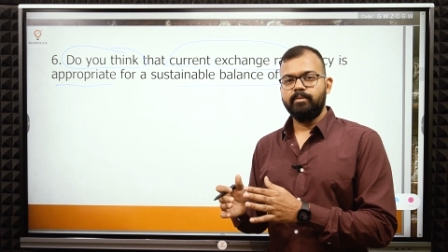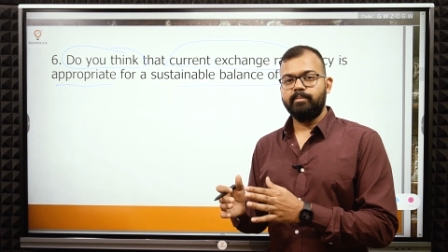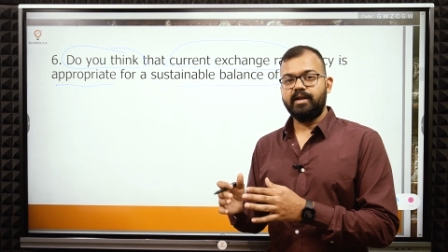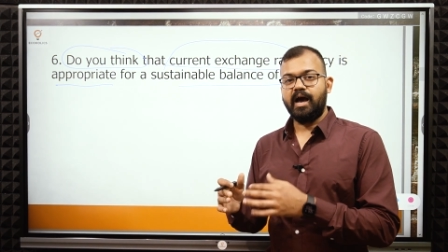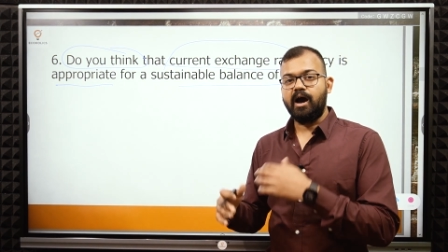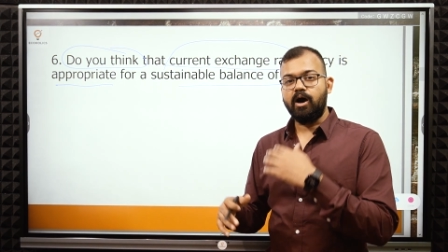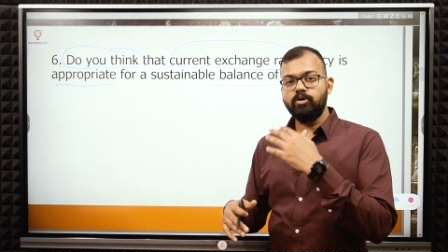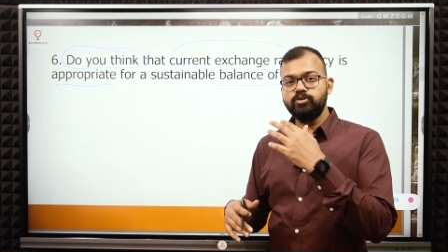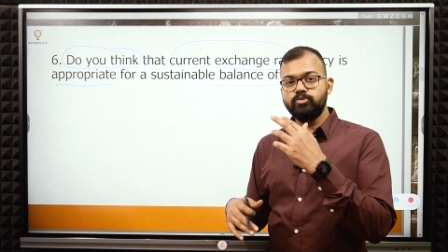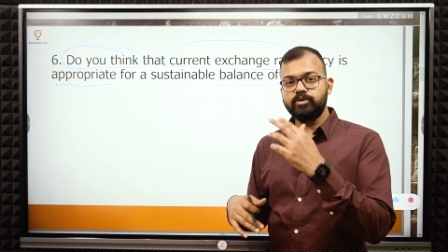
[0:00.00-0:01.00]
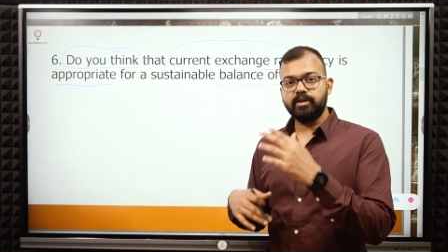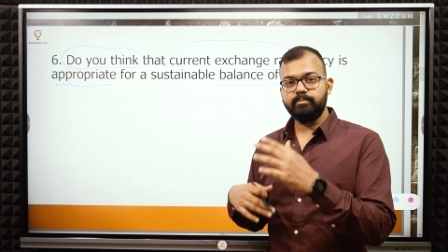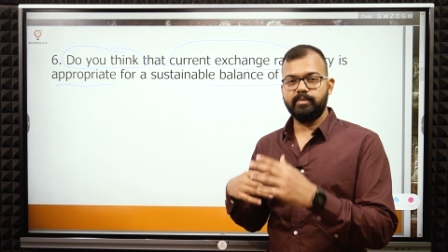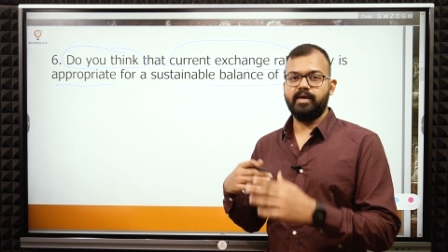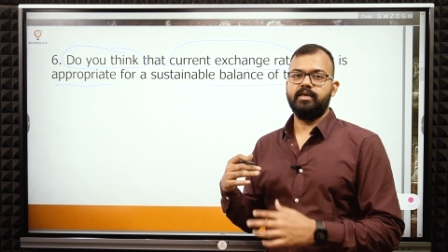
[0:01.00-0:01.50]
but how you
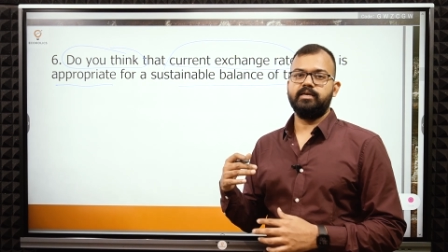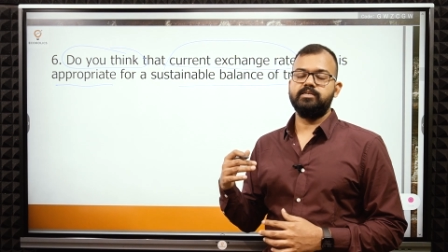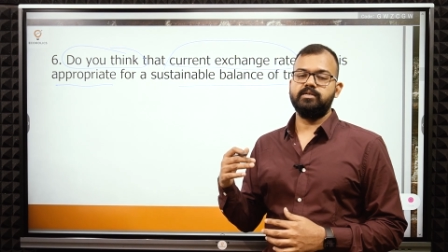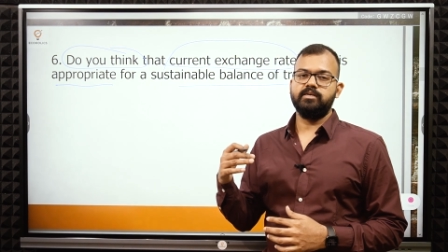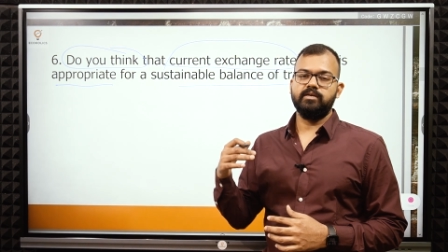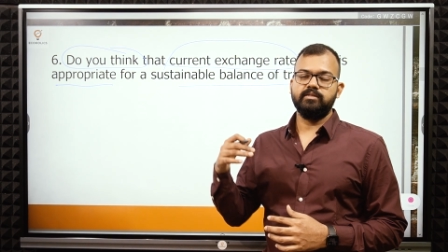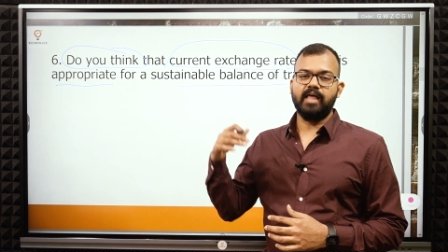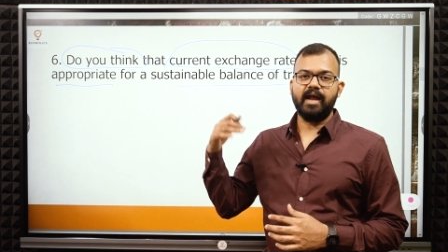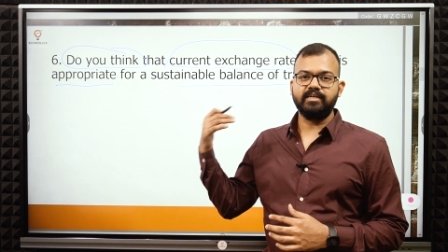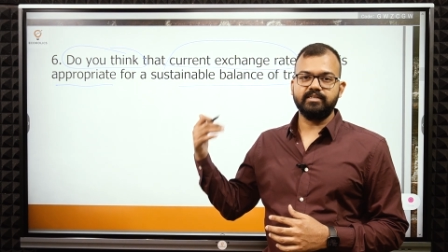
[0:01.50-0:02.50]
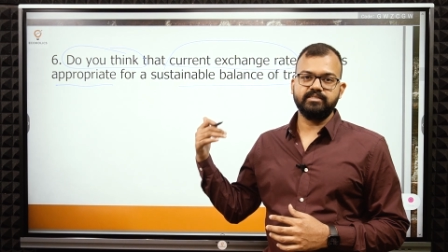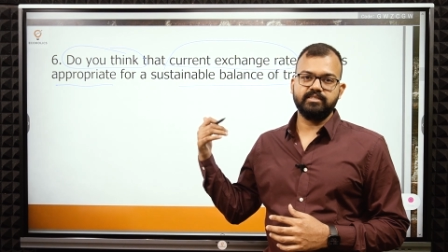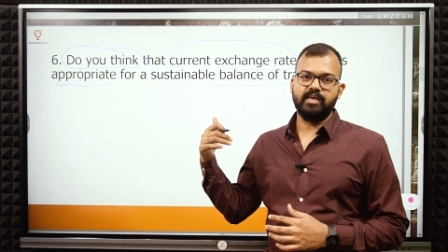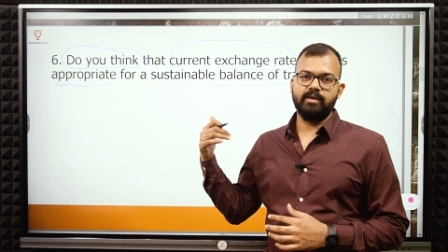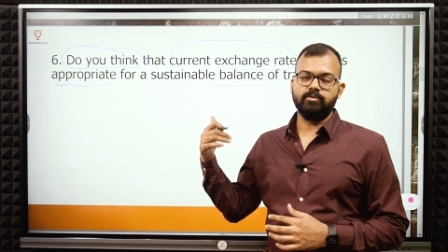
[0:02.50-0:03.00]
can make that
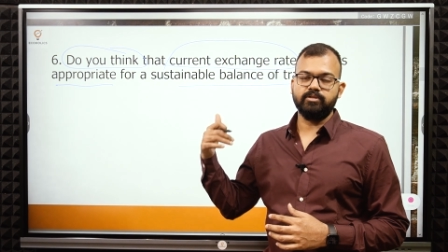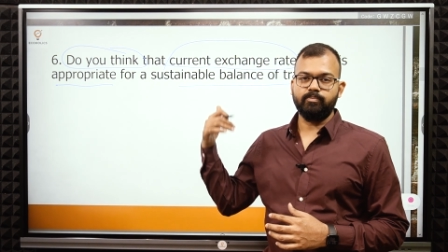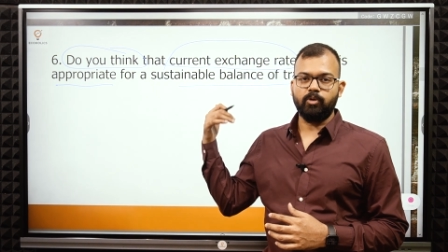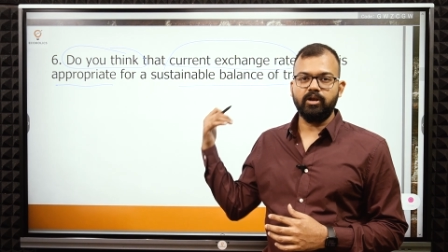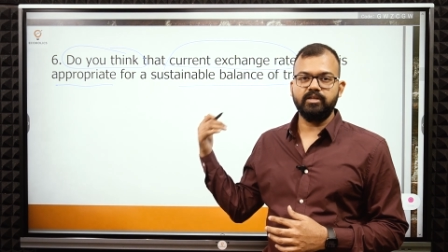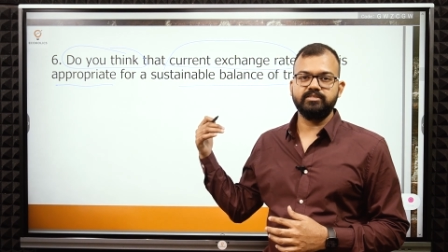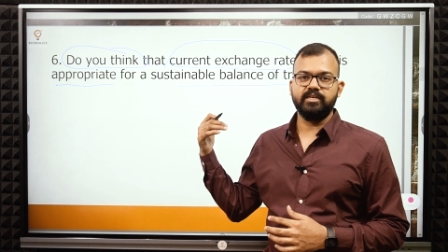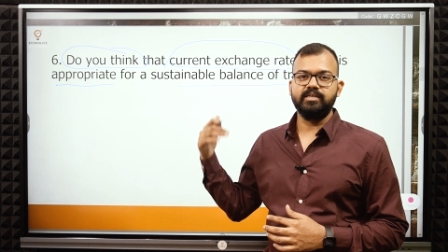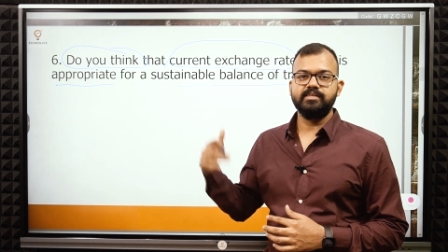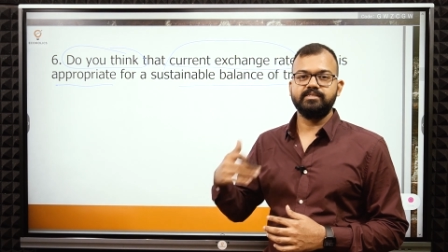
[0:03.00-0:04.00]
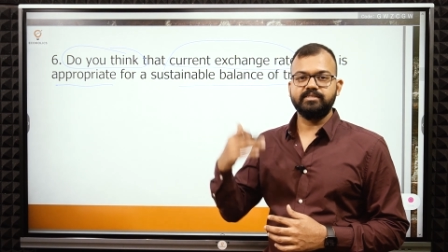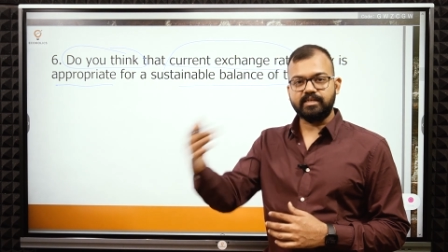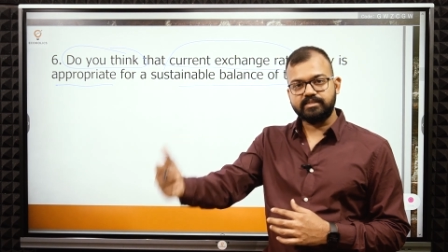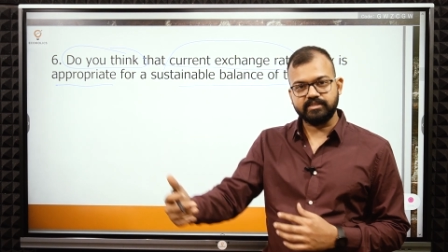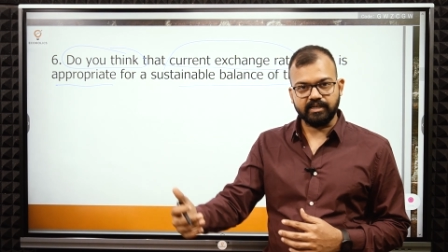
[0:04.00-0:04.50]
scheme or the policy
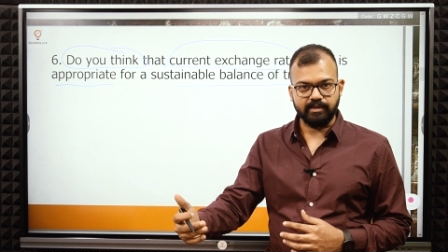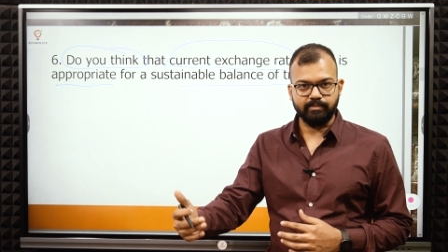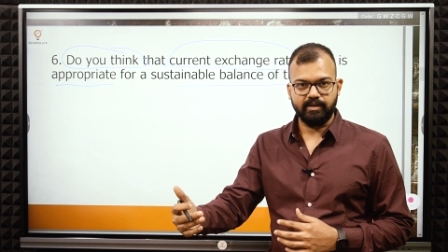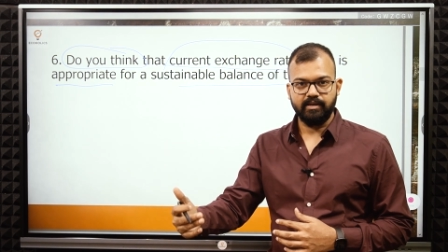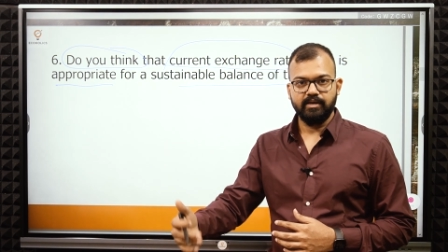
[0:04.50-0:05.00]
sustainable,